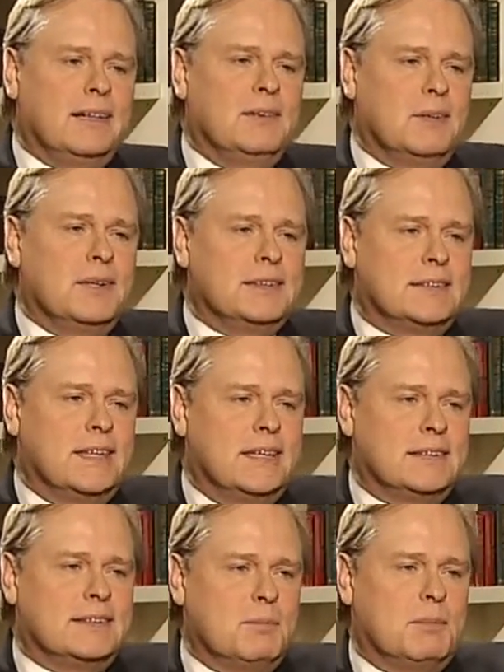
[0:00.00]
Real estate
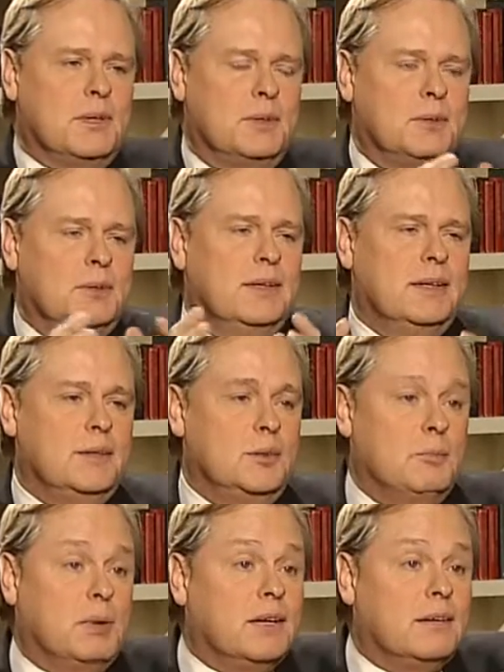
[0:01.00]
is something
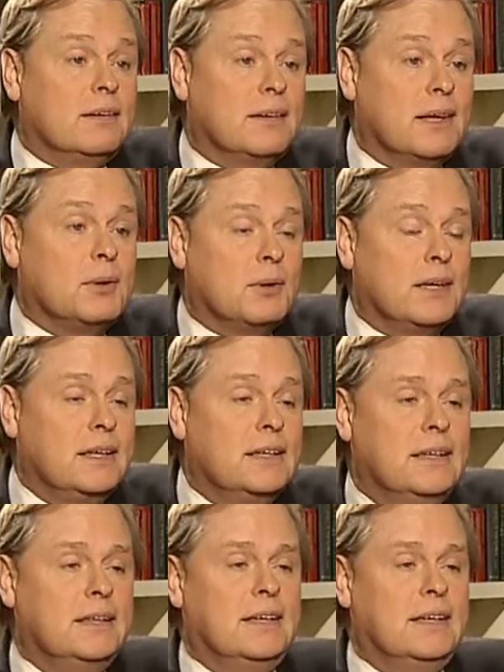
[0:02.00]
you build, literally